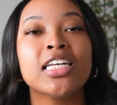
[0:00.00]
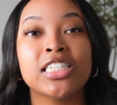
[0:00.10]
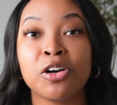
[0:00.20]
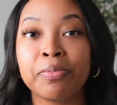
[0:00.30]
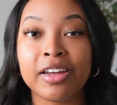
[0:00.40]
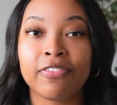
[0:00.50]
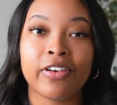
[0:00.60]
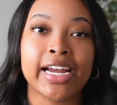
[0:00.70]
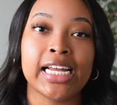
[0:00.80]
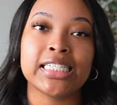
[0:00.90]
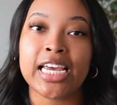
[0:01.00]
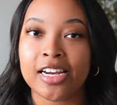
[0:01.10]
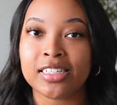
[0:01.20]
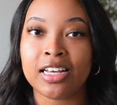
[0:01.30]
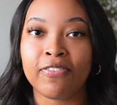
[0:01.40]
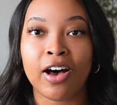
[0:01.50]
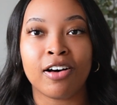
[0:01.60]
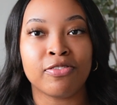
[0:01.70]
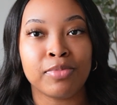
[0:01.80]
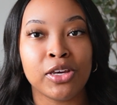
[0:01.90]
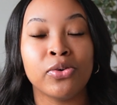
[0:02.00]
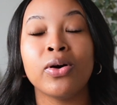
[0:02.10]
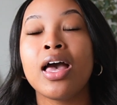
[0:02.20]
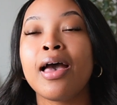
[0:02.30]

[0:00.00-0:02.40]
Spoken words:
Don't be afraid, take yourself off mute,